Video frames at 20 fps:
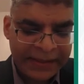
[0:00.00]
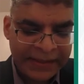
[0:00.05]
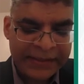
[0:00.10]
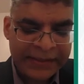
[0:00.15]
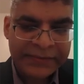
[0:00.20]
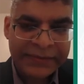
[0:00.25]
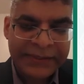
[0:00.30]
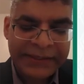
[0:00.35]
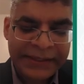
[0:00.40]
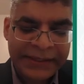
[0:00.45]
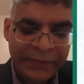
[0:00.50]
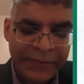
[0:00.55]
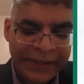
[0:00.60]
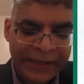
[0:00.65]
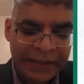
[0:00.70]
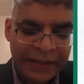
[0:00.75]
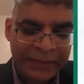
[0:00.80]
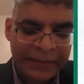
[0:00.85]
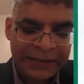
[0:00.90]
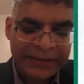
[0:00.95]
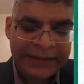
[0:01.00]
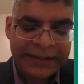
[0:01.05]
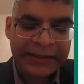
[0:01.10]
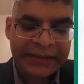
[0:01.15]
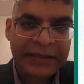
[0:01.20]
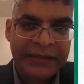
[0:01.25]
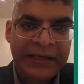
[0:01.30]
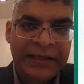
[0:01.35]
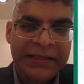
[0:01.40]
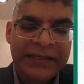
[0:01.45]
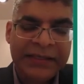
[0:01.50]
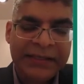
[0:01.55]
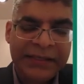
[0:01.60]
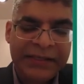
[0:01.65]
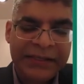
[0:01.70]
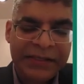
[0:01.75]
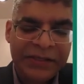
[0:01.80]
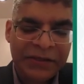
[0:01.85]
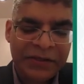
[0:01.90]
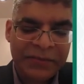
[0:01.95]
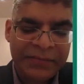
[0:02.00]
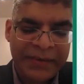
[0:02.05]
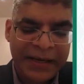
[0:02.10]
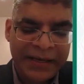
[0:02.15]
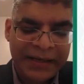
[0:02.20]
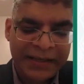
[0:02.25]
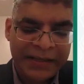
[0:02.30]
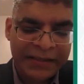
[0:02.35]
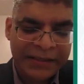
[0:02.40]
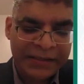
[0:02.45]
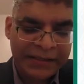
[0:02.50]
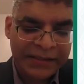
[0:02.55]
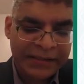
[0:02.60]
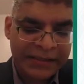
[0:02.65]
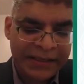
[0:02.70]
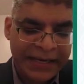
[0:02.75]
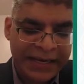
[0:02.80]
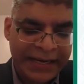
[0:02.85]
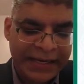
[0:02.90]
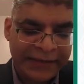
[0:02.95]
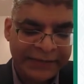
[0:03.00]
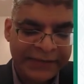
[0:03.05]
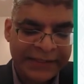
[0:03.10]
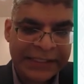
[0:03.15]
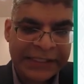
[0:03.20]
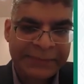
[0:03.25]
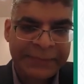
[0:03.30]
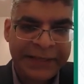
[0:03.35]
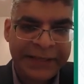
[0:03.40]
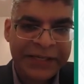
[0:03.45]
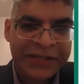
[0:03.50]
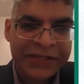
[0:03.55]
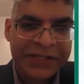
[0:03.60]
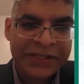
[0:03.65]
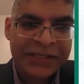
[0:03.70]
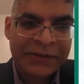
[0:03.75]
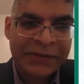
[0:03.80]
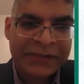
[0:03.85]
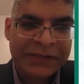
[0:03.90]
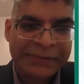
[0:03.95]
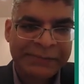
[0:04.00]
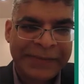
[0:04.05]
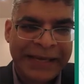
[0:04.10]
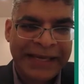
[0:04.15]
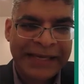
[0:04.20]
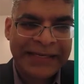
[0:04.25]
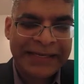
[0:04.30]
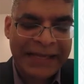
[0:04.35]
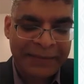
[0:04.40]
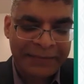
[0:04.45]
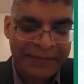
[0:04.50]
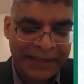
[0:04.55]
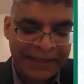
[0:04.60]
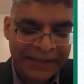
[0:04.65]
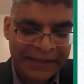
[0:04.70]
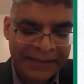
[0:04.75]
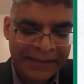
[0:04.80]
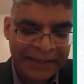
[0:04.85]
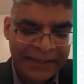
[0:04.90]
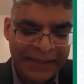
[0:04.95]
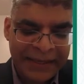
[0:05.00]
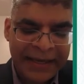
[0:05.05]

is really Wearable Technologies to Monitor High-Risk Patients During Pandemics.